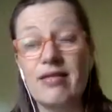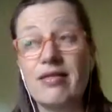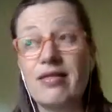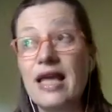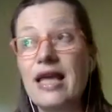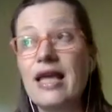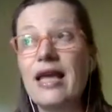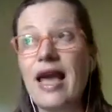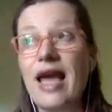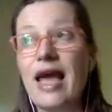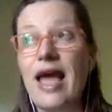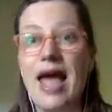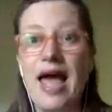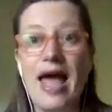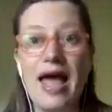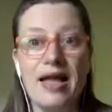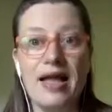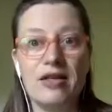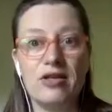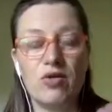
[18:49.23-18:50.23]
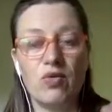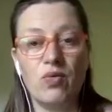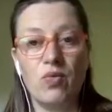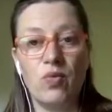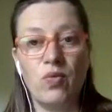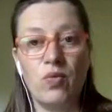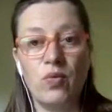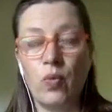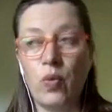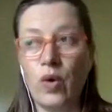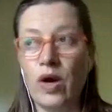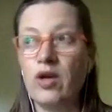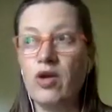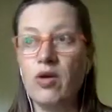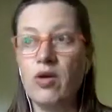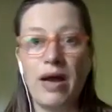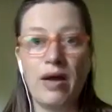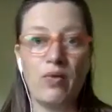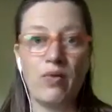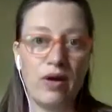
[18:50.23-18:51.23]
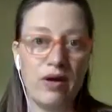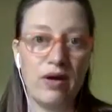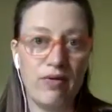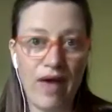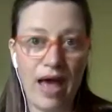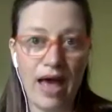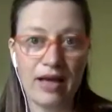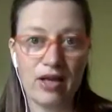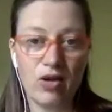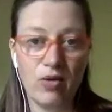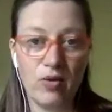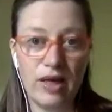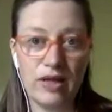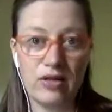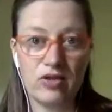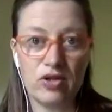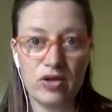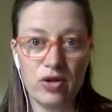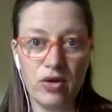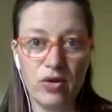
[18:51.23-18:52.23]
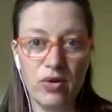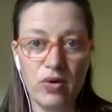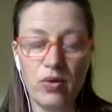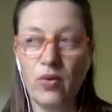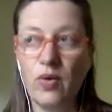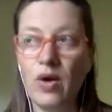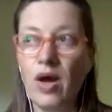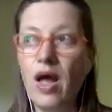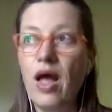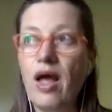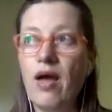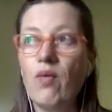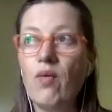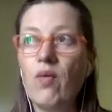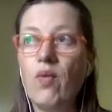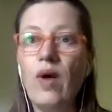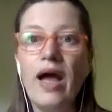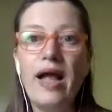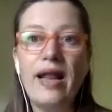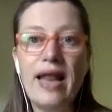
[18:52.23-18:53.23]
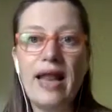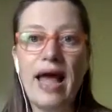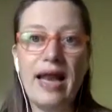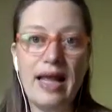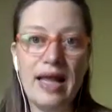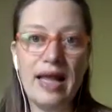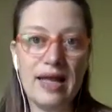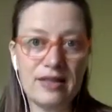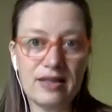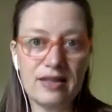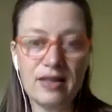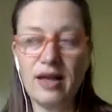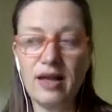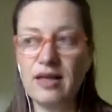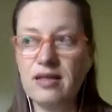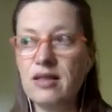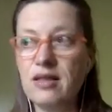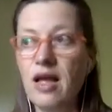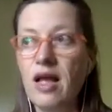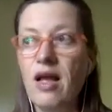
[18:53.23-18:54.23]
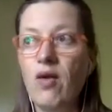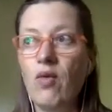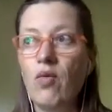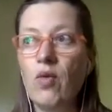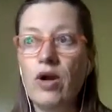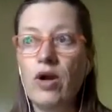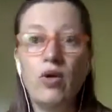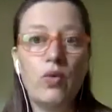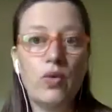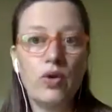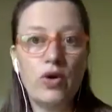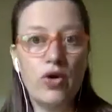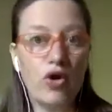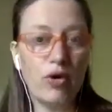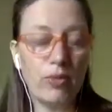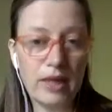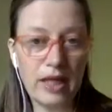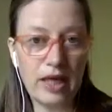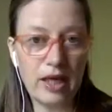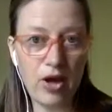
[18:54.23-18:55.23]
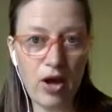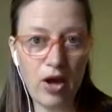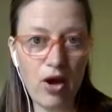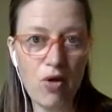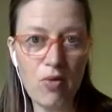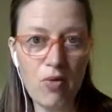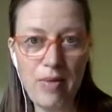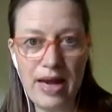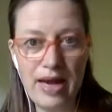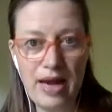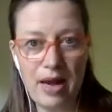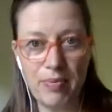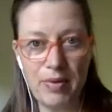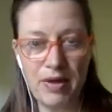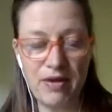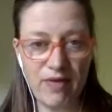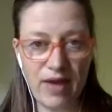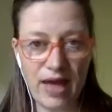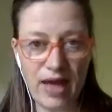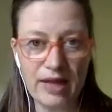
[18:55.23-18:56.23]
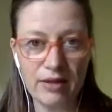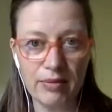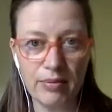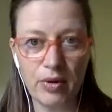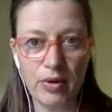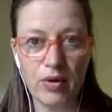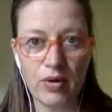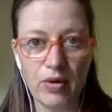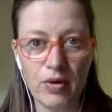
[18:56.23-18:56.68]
think ahead to where you might want to evacuate to when that hits, because where you would normally go might not be available.